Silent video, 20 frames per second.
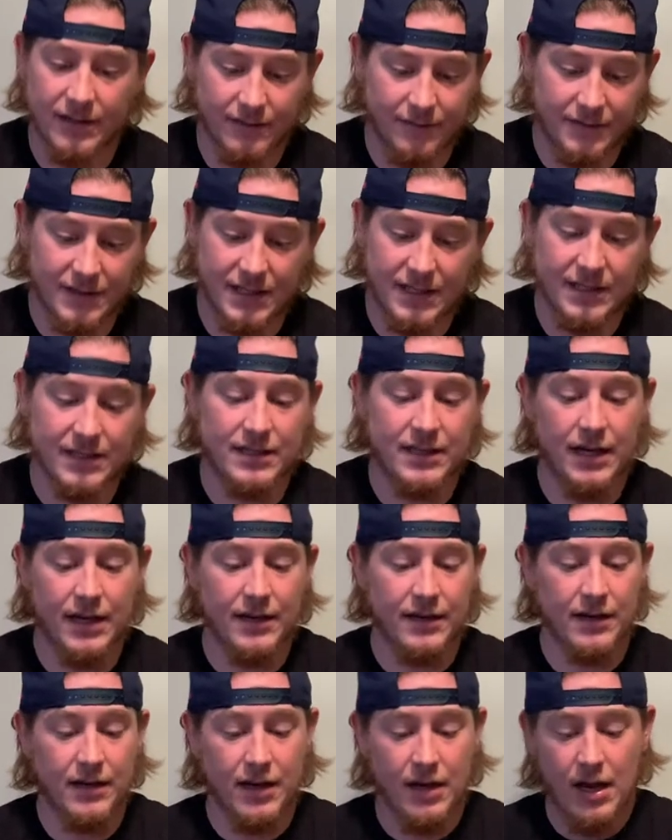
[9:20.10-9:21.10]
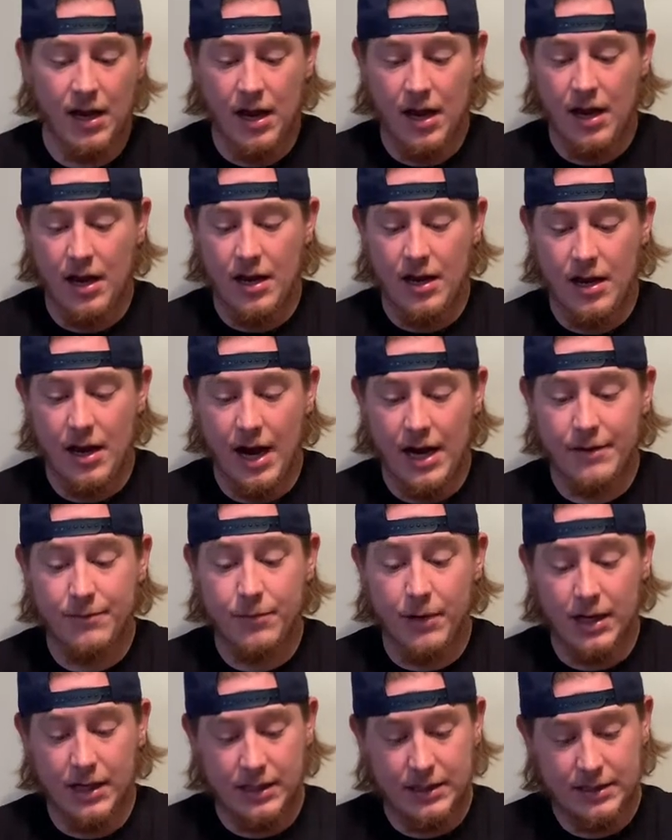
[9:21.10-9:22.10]
of these and nine
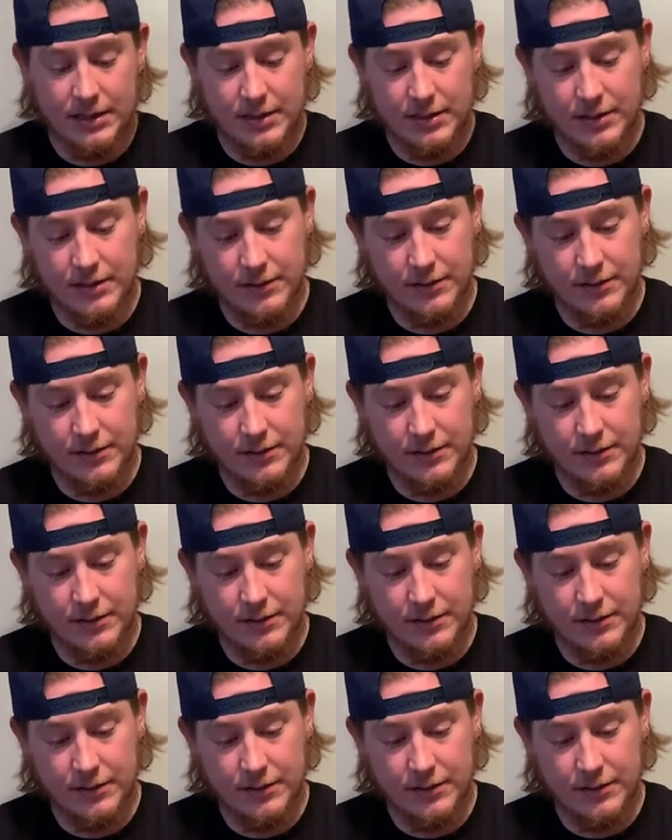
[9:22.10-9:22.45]
bucks.